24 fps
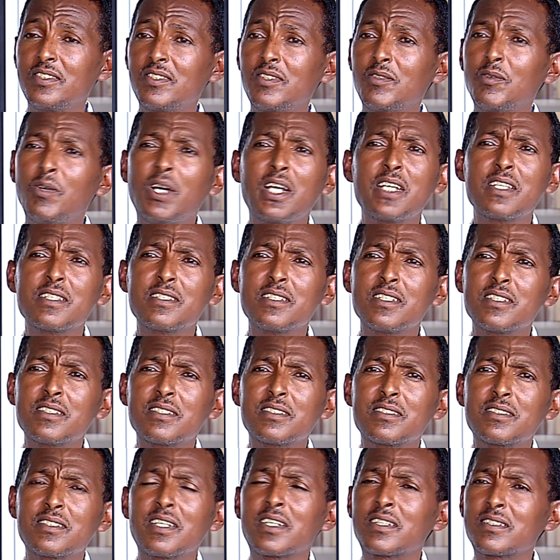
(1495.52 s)
why is this
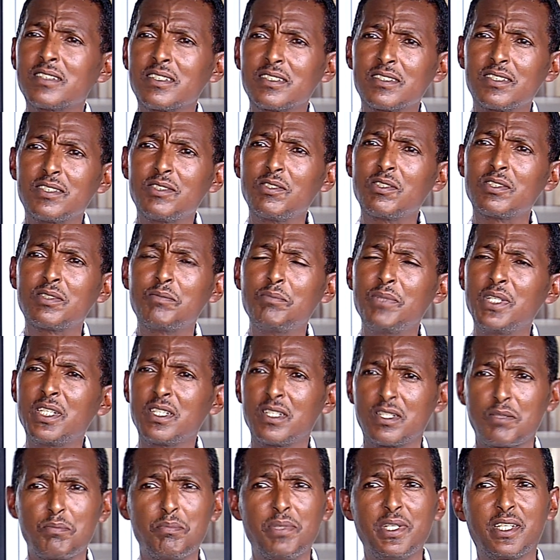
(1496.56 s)
success not being
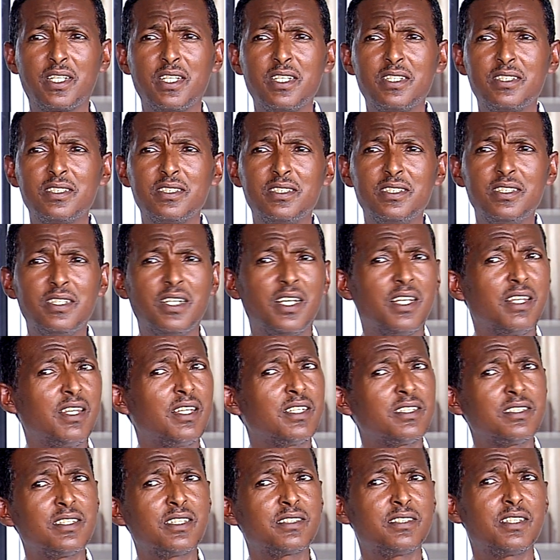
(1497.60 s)
replicated in other
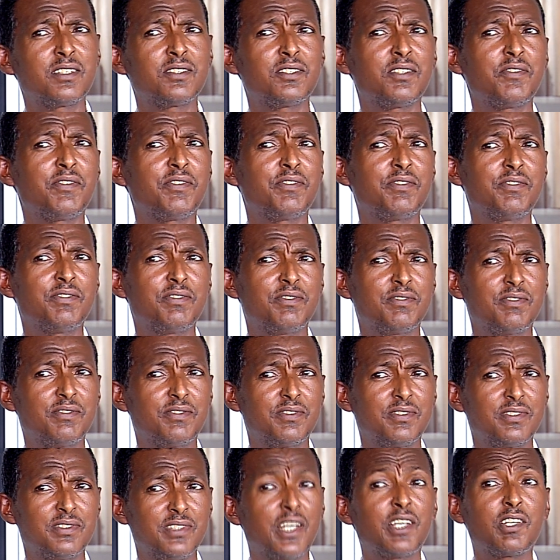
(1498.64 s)
sectors of
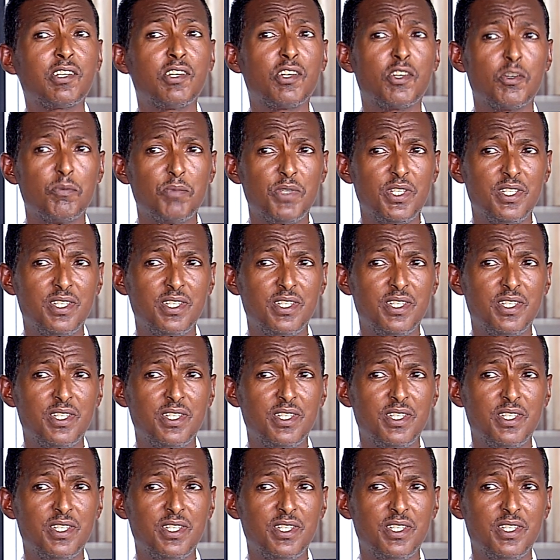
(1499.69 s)
the economy?